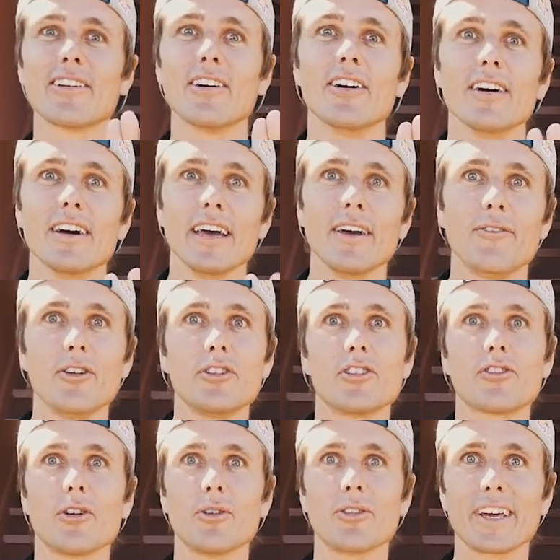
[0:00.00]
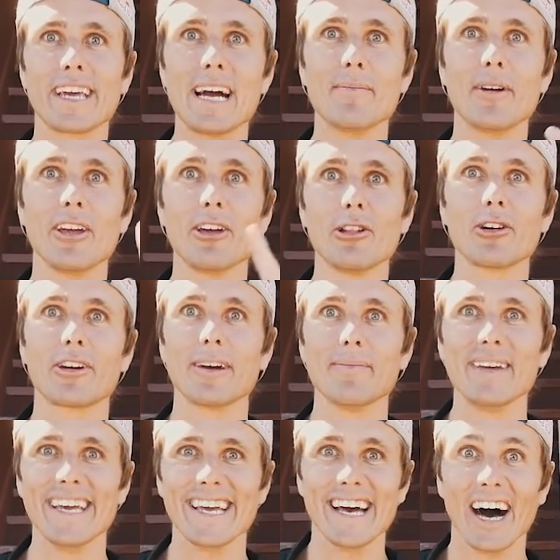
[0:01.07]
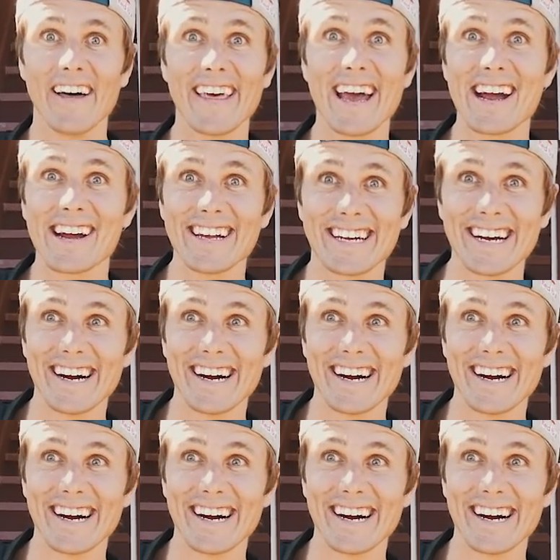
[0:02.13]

so if you just hold the camera and you look at me. Oh, there you